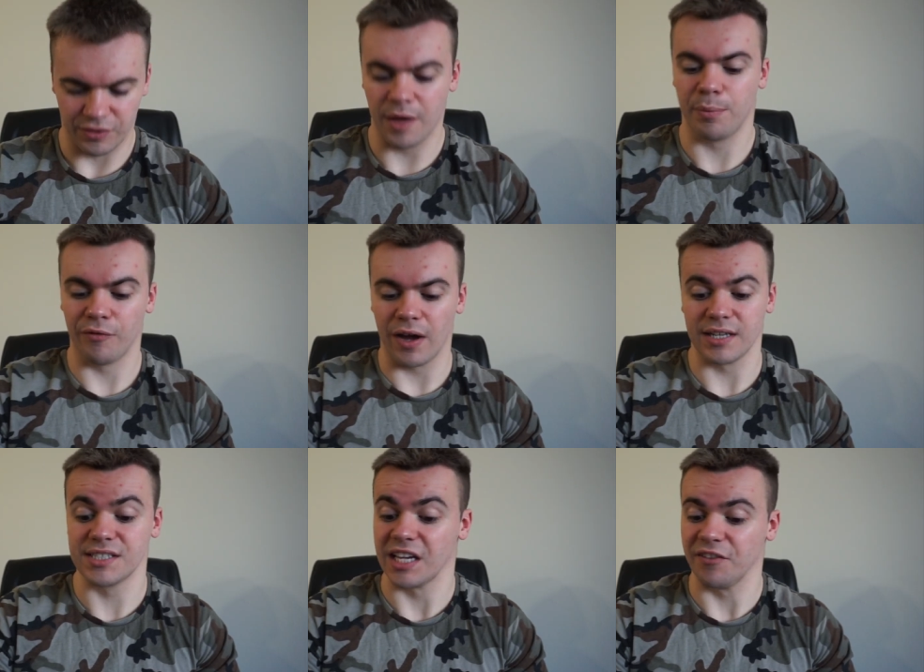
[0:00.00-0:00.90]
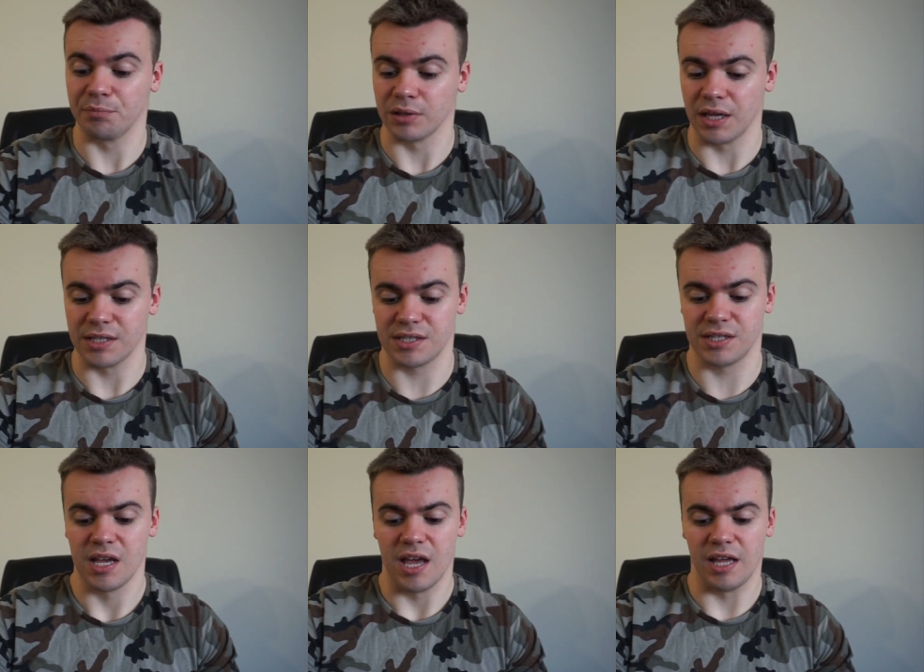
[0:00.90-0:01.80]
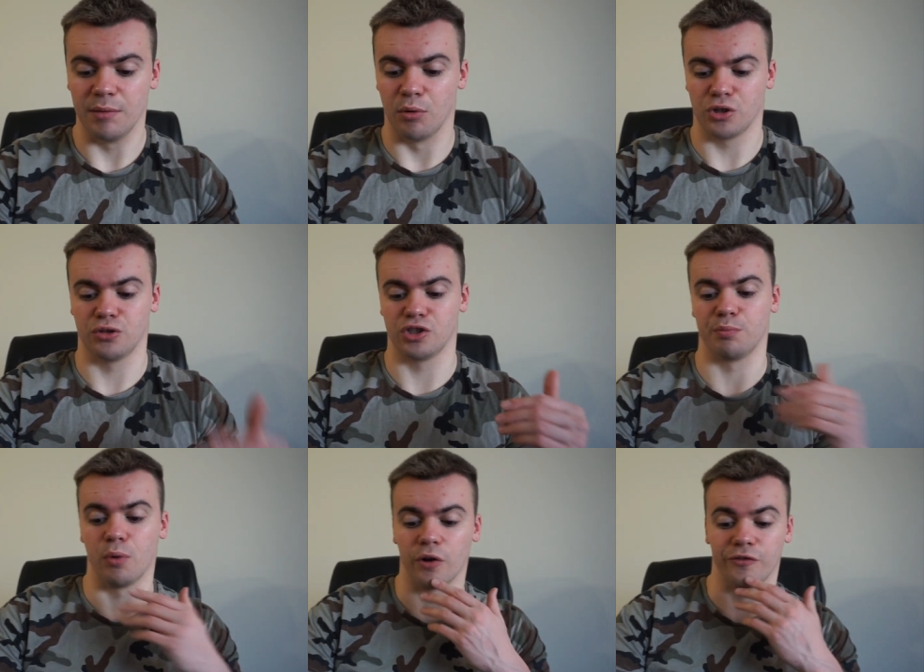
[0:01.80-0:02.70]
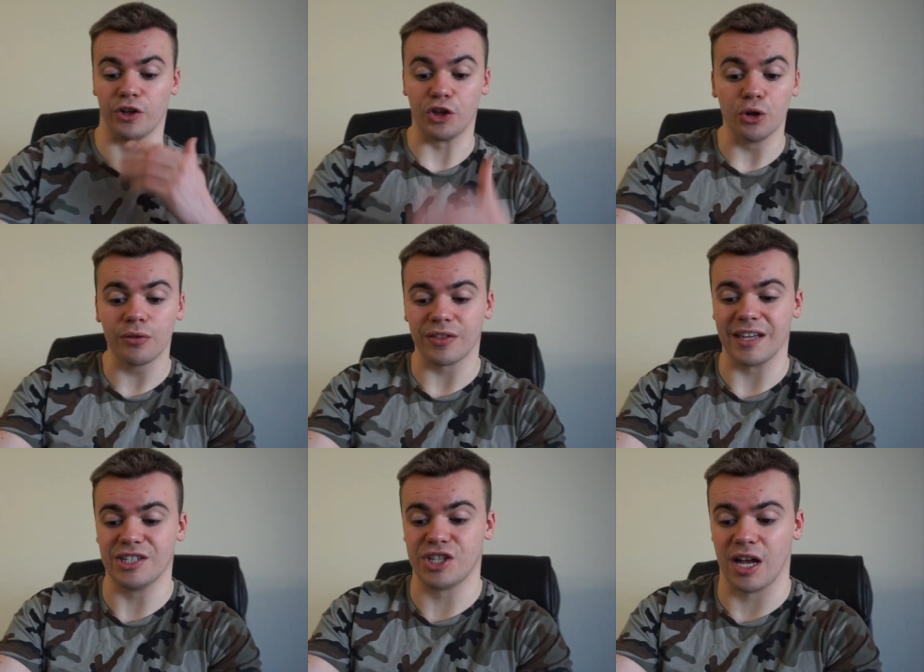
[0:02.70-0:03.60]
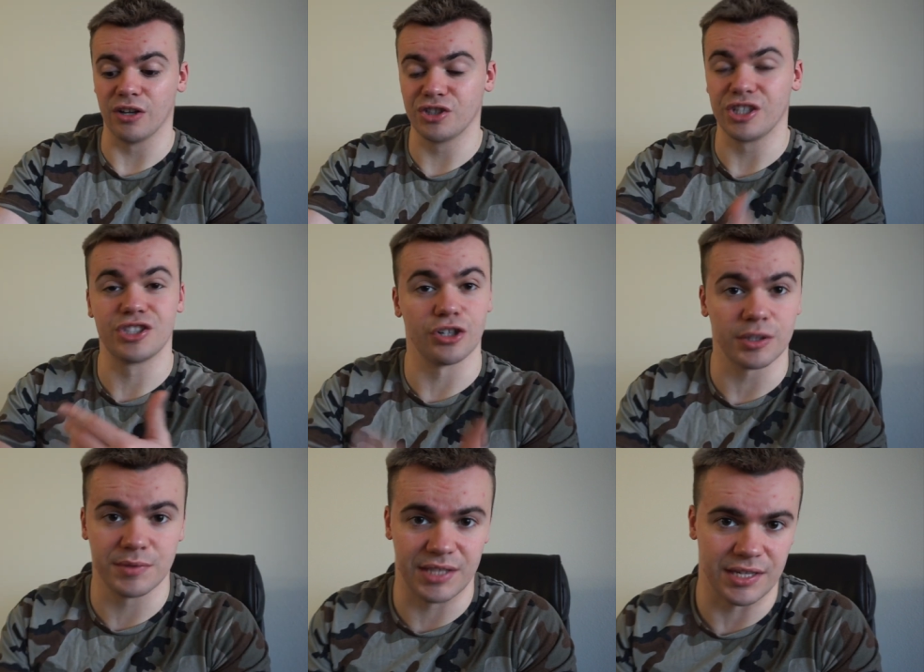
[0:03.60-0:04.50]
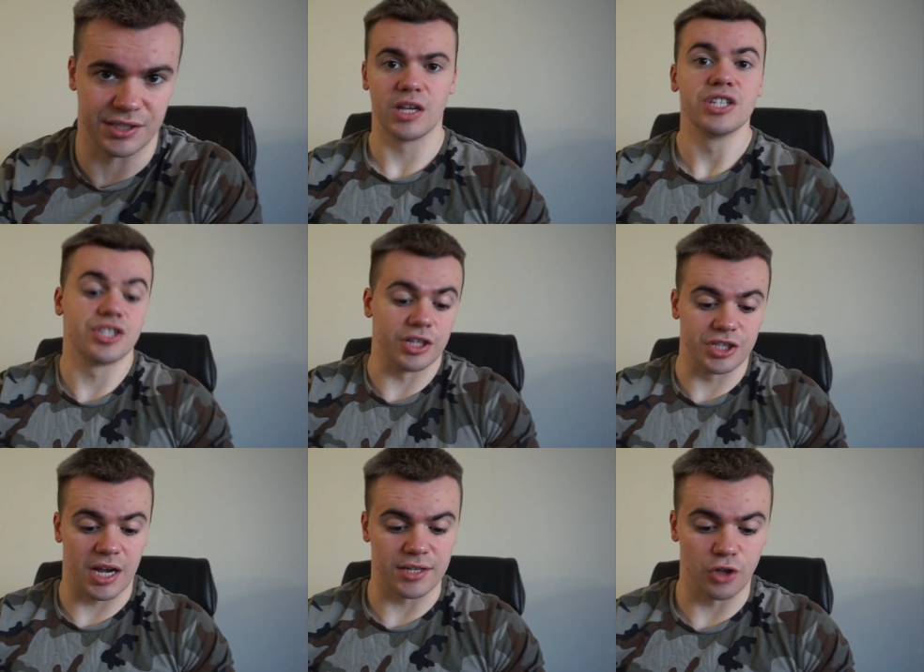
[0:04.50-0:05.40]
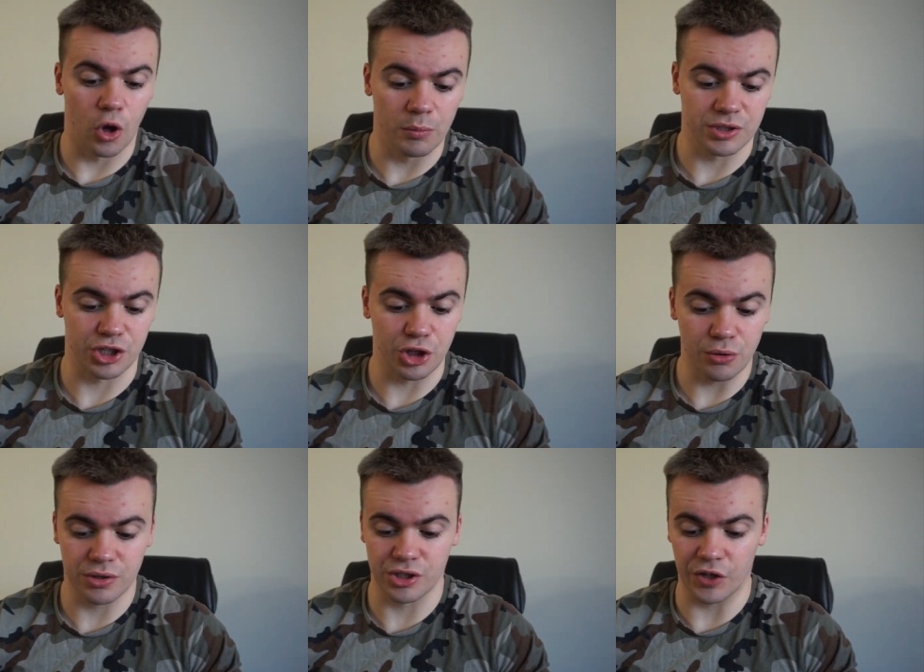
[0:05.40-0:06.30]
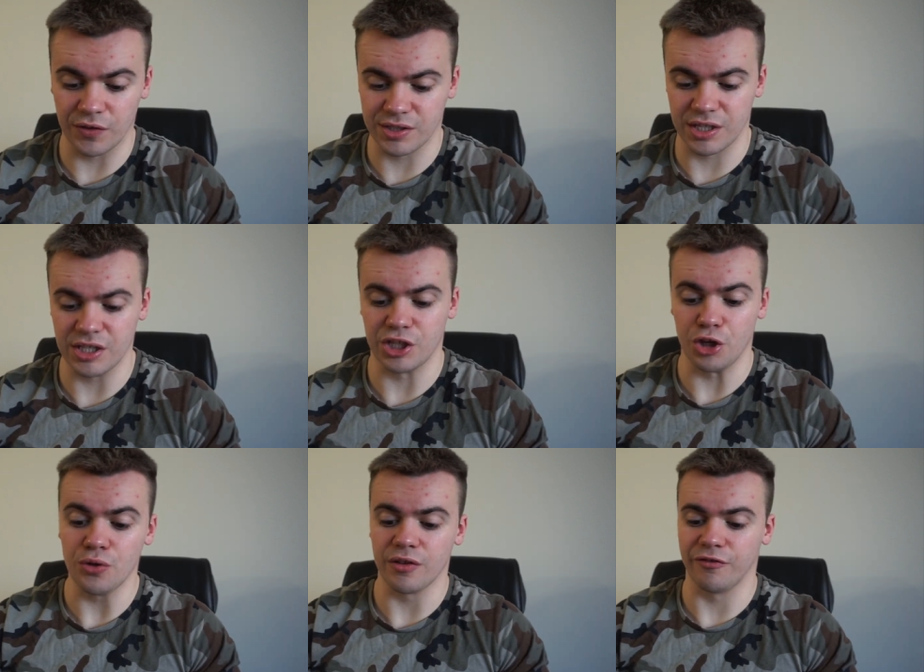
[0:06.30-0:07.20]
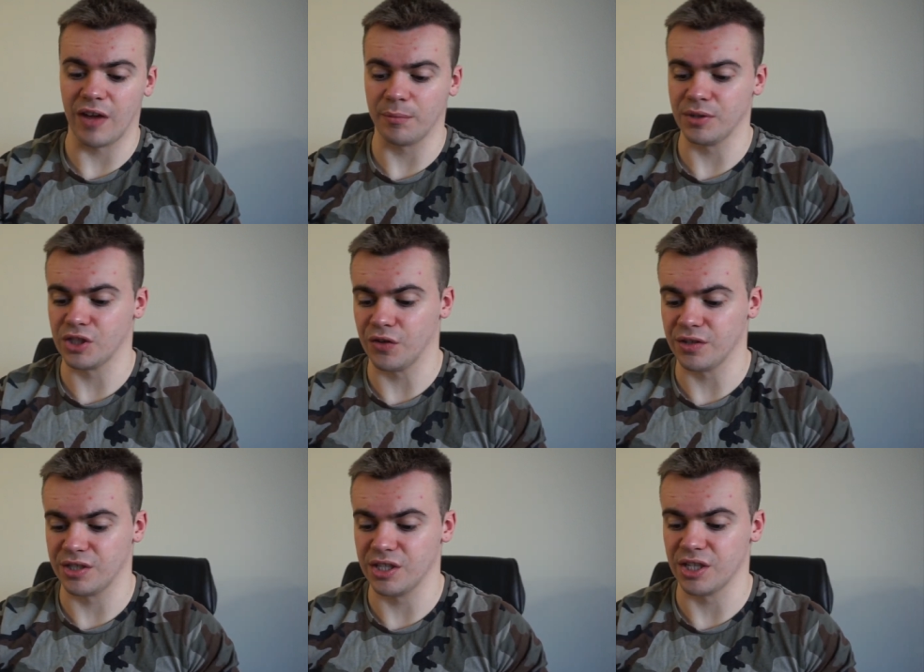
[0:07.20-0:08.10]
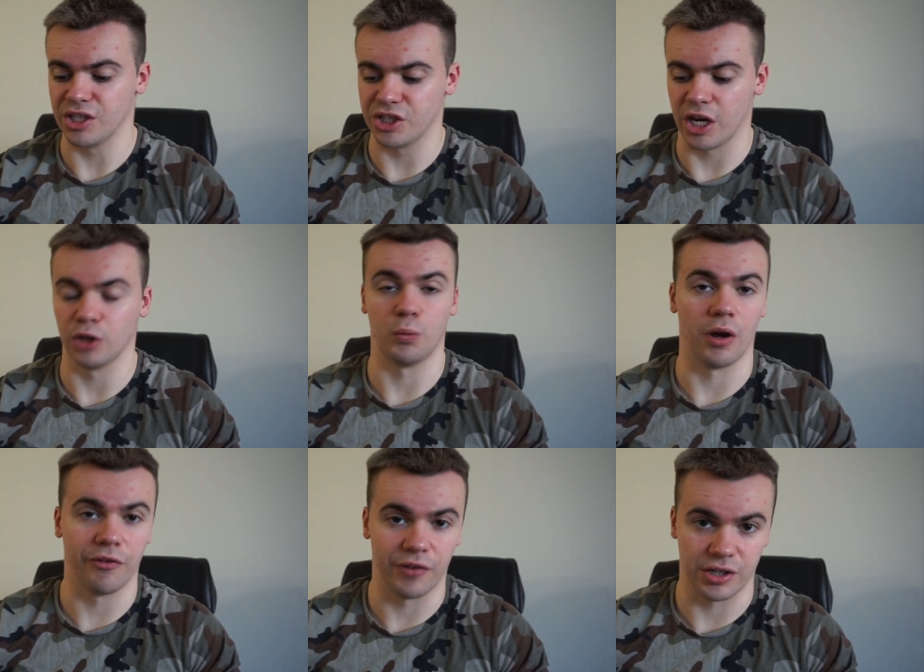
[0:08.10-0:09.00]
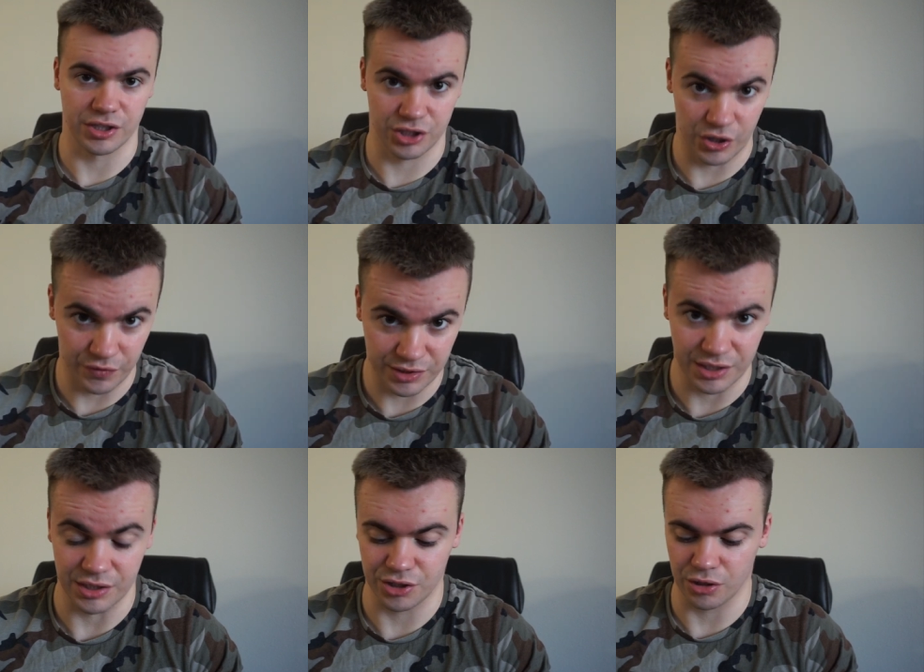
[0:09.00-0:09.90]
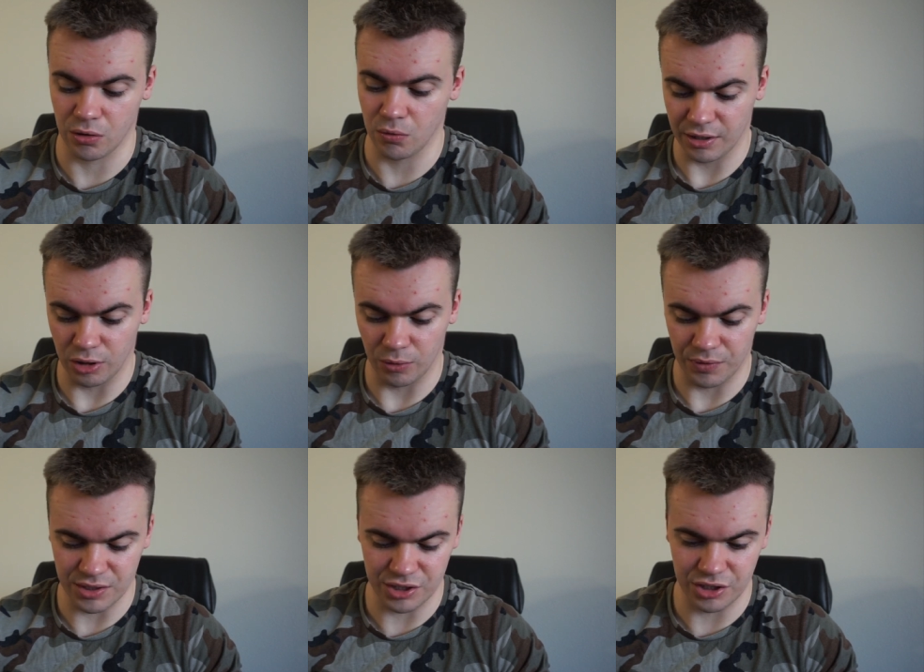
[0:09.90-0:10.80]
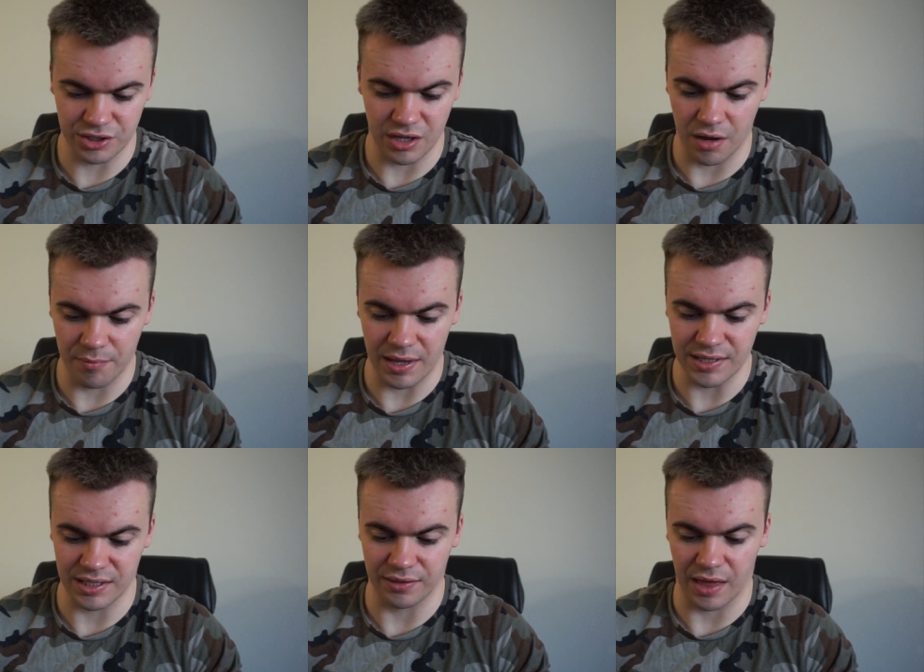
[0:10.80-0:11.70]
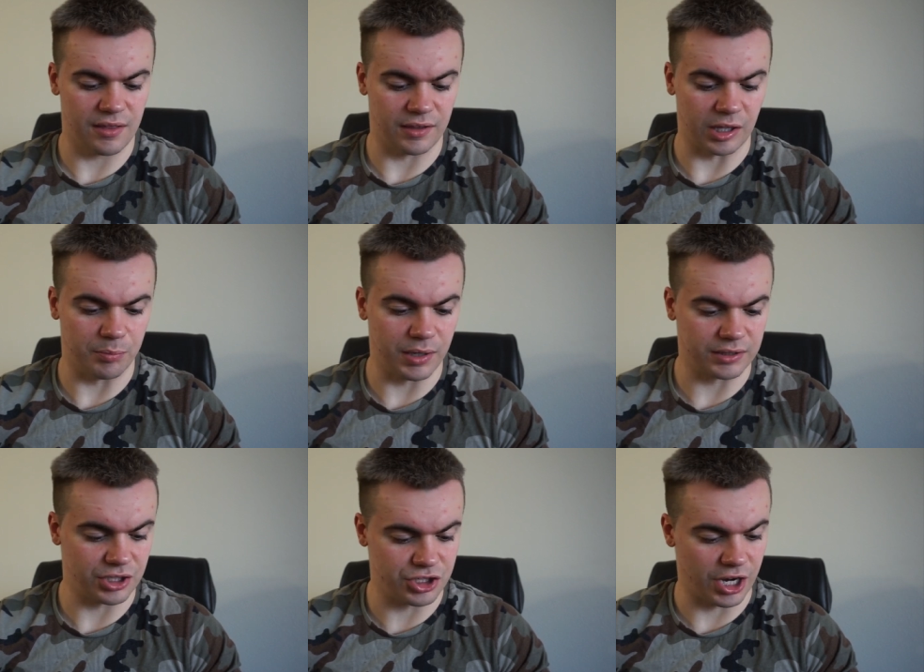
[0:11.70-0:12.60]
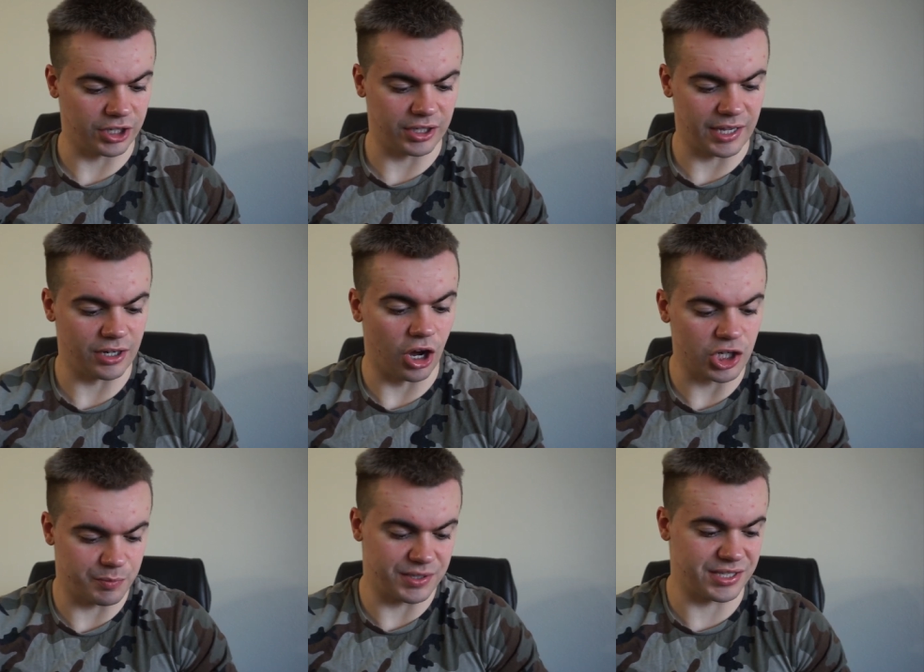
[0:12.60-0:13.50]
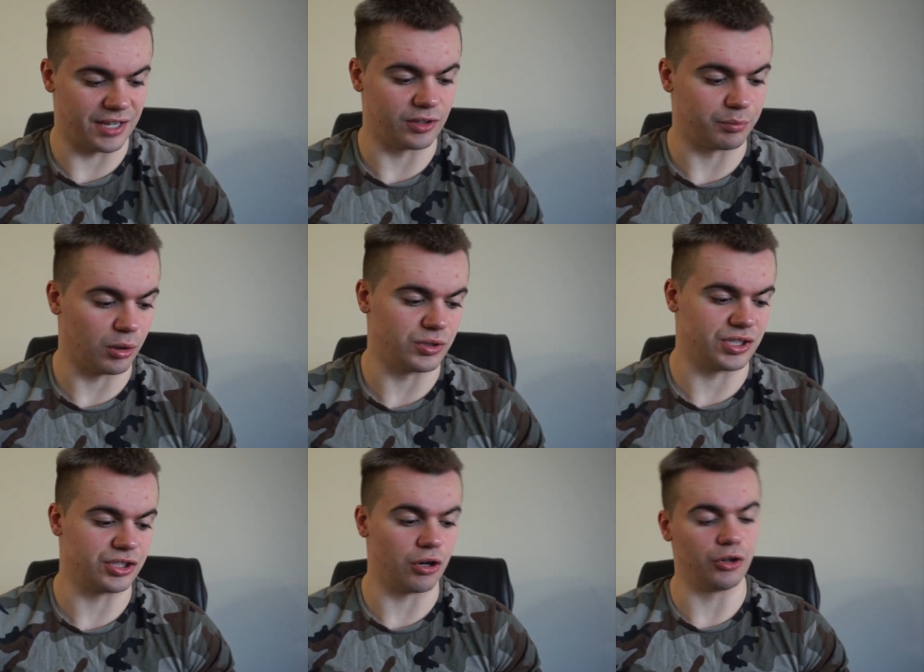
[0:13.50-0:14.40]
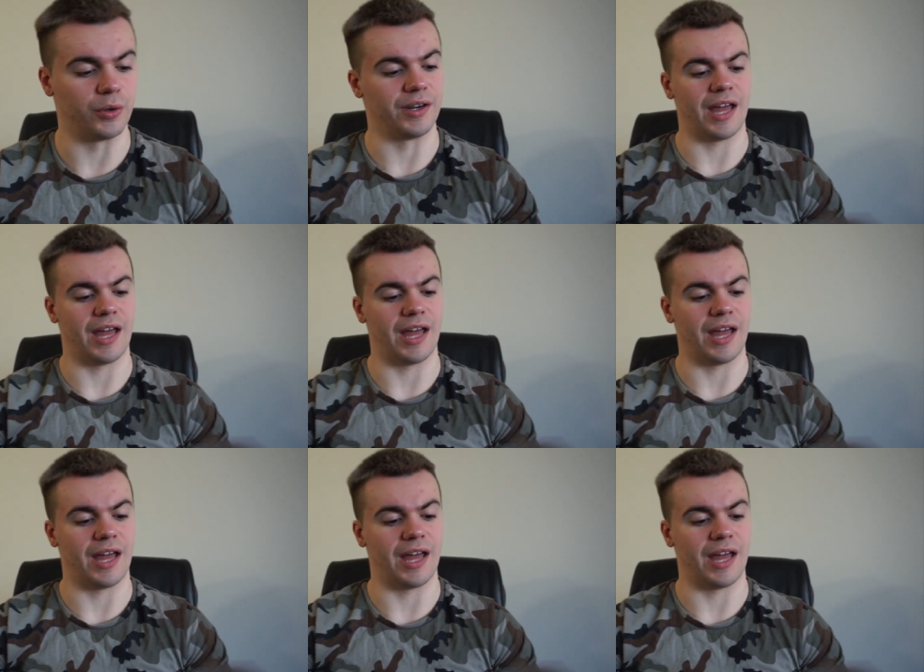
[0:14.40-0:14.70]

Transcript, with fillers: they provide a safe place and emotional support for youth in challenging circumstances, such as homeless youth services, youth and family services, and child welfare services. So, you know, this is just amazing that he picked this charity and 100% of the proceeds go to it.